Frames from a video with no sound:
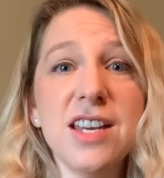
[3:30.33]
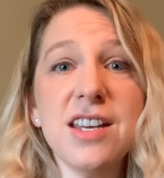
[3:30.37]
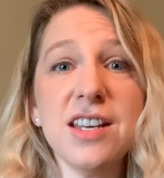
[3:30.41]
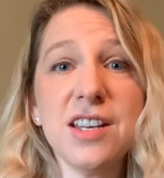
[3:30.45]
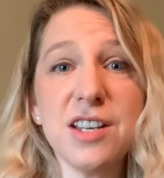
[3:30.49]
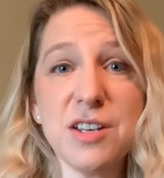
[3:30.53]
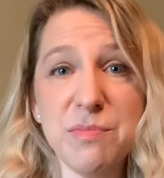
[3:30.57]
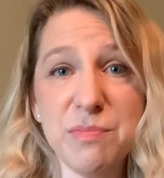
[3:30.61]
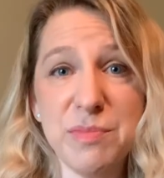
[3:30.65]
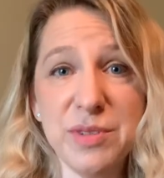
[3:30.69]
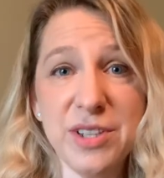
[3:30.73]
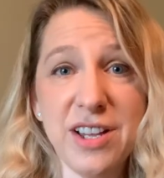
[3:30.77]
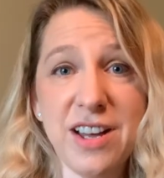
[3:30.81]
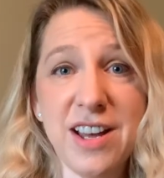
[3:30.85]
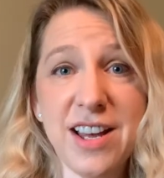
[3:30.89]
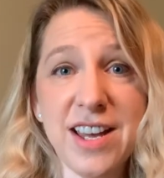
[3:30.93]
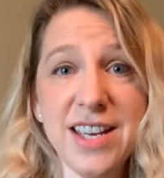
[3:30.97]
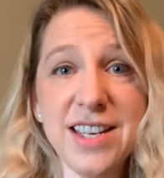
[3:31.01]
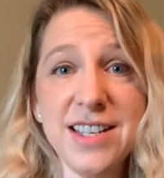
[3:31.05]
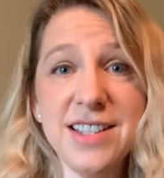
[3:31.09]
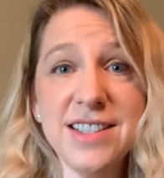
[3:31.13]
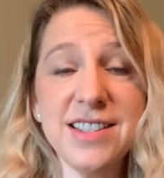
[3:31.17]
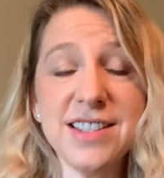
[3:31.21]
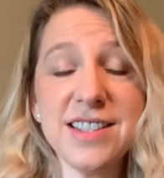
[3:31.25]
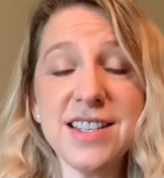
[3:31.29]

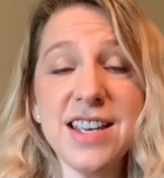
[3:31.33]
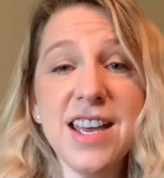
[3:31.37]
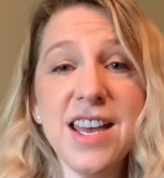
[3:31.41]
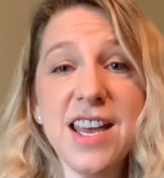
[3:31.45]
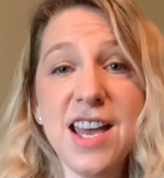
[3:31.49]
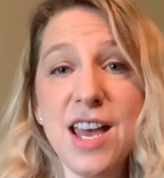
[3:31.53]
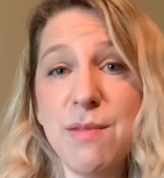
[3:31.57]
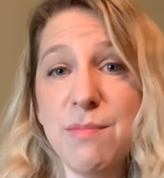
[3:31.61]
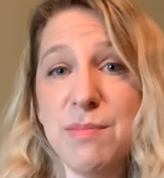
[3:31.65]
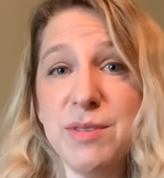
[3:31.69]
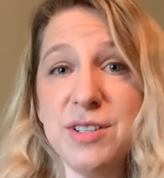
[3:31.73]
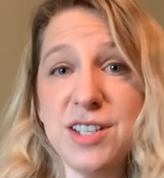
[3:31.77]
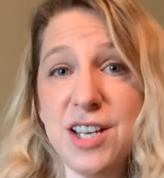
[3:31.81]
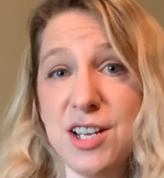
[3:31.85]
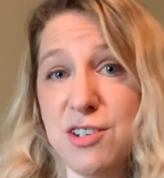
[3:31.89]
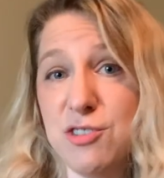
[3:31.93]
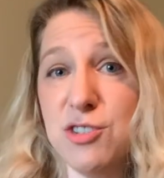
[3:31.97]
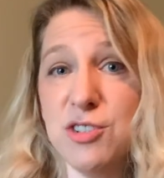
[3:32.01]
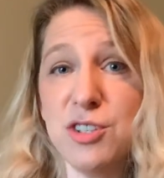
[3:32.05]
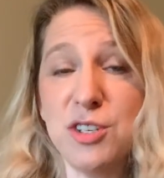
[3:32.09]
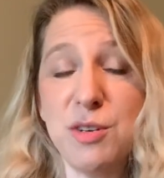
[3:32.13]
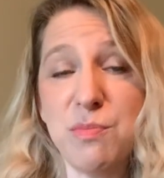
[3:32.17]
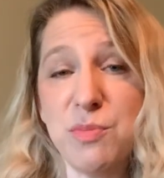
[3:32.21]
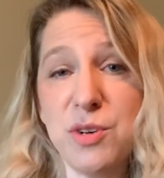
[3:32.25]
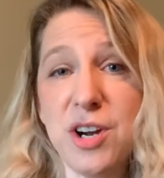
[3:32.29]
compliance and
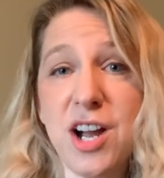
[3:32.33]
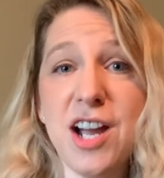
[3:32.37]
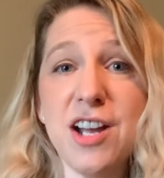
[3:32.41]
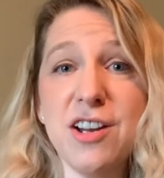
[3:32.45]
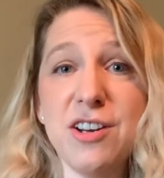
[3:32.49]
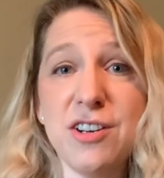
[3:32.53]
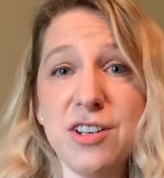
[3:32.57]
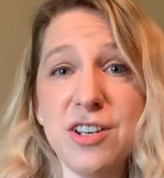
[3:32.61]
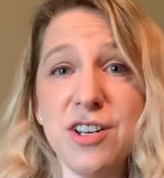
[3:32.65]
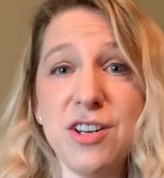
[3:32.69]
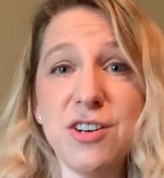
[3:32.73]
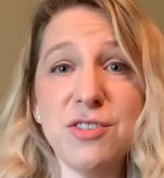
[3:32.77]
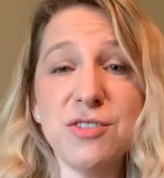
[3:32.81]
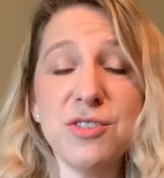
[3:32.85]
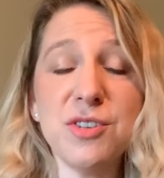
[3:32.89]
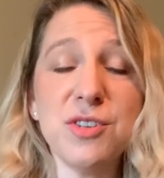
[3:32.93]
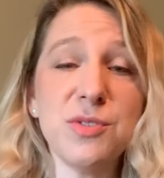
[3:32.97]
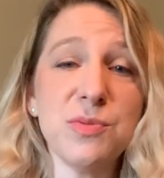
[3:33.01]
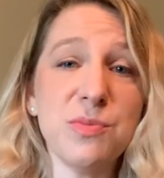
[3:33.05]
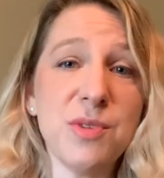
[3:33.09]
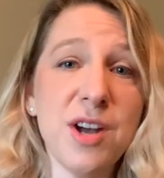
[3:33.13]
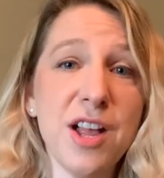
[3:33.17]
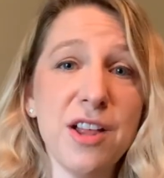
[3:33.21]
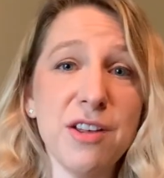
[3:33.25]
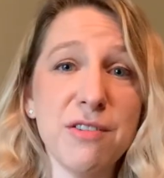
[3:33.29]
potentially prior years as
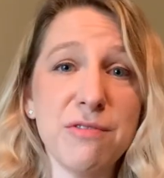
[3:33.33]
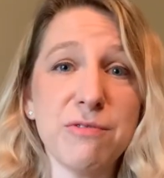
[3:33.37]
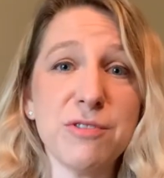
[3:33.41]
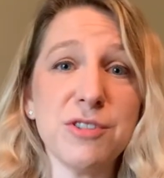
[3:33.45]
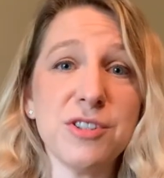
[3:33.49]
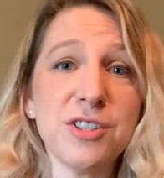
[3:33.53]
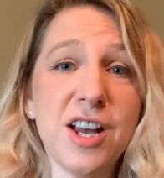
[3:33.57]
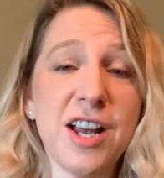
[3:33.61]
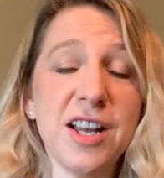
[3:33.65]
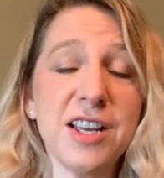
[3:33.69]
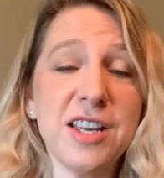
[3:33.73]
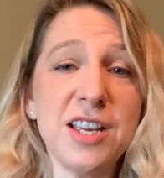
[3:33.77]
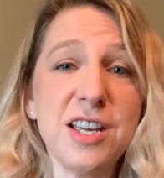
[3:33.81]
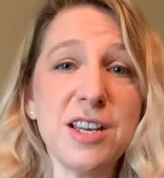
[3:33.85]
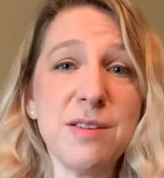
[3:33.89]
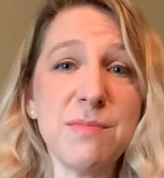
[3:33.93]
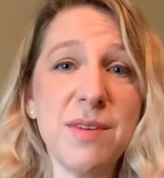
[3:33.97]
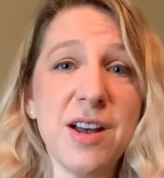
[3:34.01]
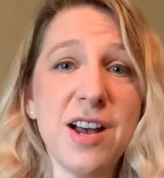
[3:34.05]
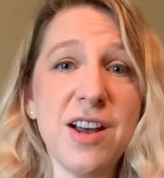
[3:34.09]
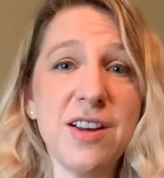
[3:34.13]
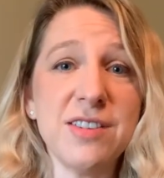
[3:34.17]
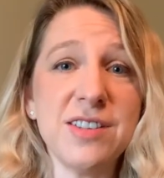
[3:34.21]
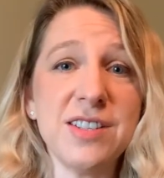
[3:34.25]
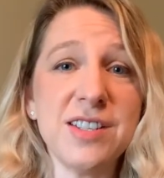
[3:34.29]
well if we're talking
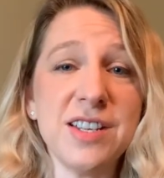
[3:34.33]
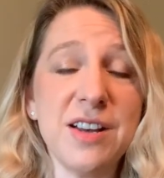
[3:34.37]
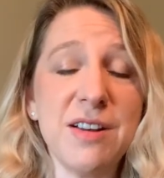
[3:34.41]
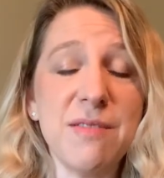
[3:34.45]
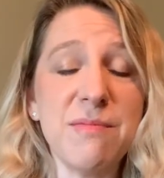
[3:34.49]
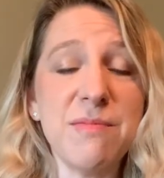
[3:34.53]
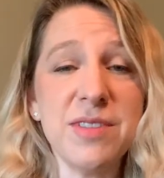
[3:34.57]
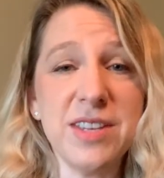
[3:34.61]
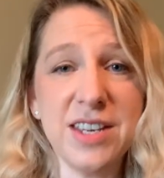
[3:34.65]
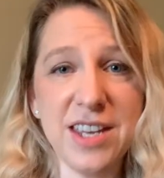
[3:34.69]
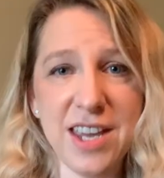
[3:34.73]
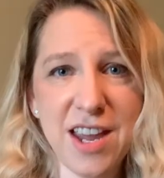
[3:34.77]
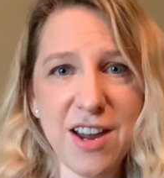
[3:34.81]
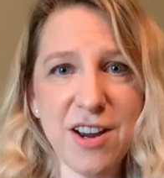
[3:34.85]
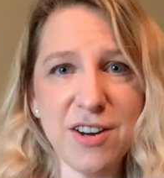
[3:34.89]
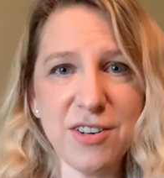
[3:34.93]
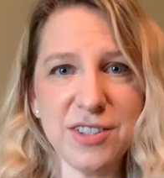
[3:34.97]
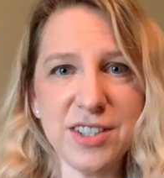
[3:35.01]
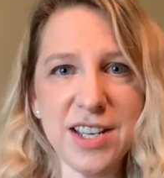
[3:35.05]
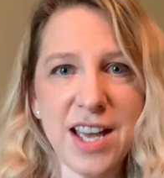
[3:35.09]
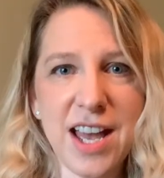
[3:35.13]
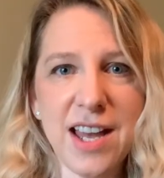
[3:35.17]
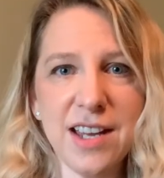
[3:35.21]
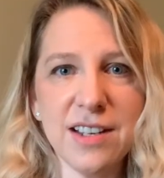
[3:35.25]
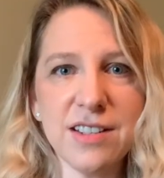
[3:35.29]
about the
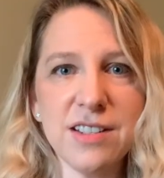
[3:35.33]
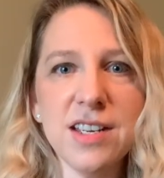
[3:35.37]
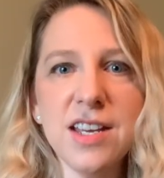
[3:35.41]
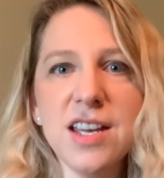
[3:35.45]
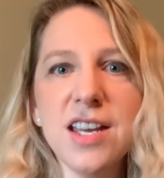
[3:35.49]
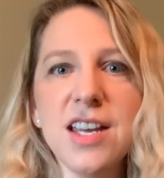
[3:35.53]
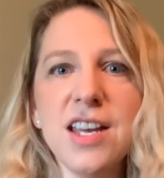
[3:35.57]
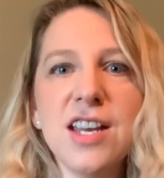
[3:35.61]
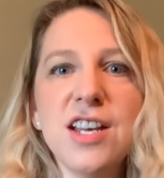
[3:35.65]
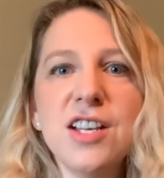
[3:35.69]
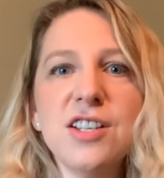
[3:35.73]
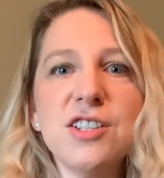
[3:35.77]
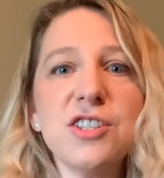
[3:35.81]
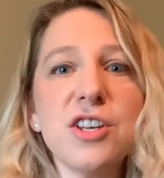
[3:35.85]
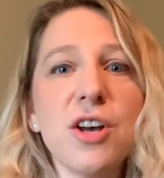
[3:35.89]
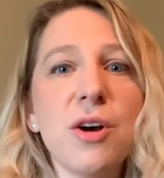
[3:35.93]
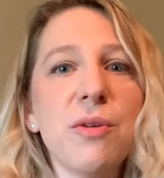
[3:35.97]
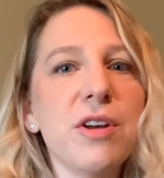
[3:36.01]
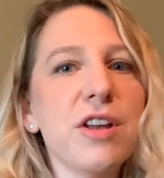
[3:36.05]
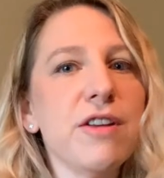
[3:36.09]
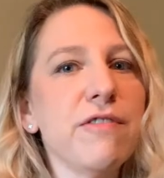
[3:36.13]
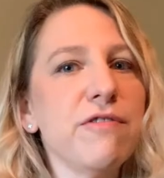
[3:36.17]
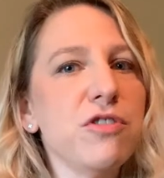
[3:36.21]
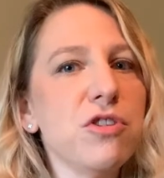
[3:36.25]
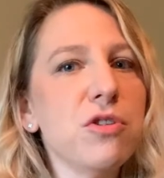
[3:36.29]
CARES Act. So
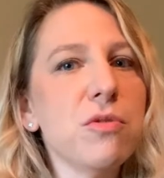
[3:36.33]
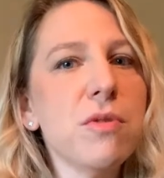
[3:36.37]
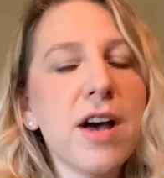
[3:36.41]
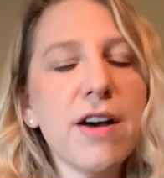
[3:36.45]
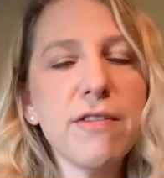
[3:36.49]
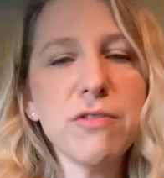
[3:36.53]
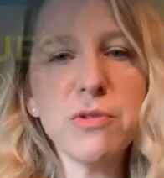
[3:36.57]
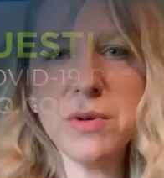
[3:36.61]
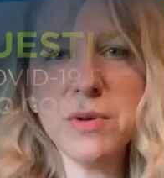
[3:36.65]
if you have